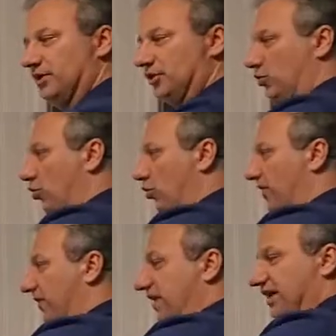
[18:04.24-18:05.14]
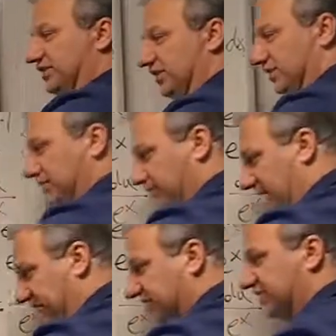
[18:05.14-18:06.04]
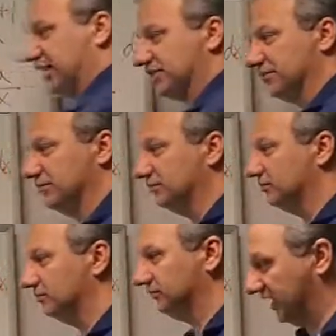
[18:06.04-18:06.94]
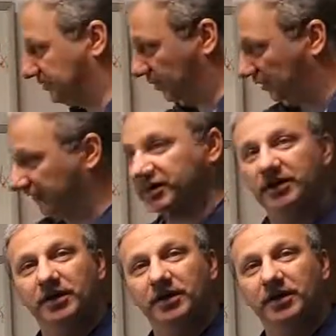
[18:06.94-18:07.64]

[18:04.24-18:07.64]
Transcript: Cool. This matches this. That's perfect.